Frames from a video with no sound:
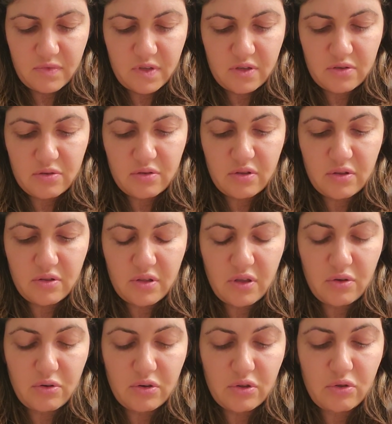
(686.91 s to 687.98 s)
so you
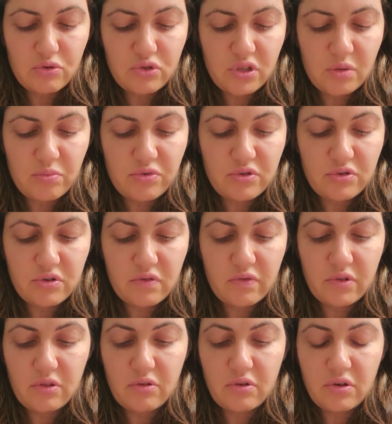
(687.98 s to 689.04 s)
can usually preserve
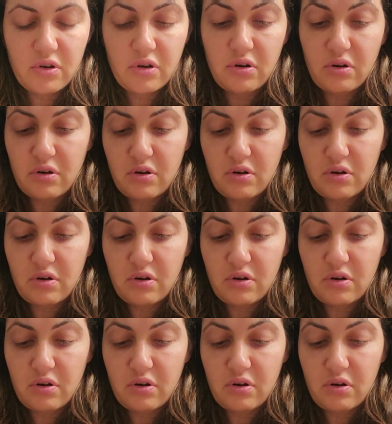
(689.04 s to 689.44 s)
it longer.